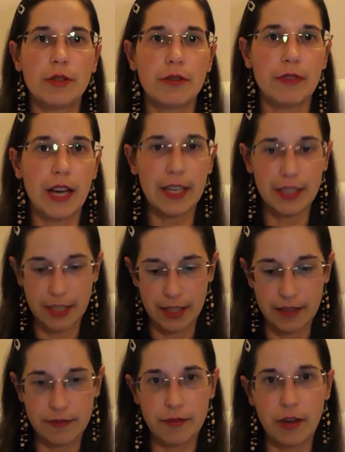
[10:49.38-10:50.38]
ideas
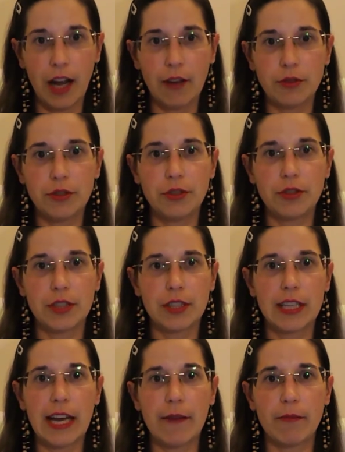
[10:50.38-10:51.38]
for how to use a
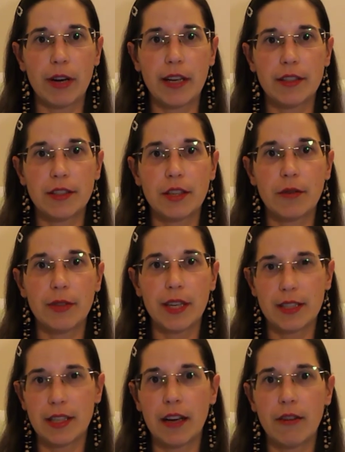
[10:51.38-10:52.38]
Scambran, so that's
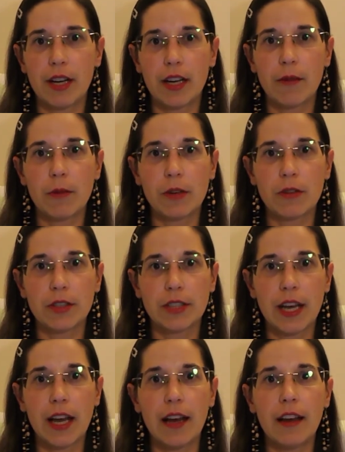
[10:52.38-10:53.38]
how I come across
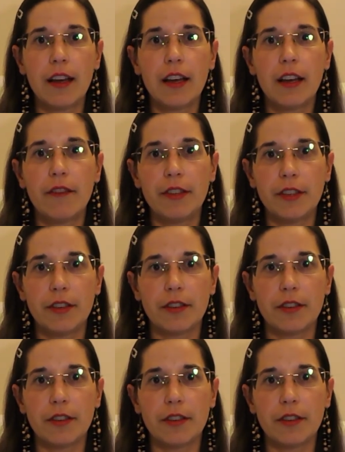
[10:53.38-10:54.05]
her videos.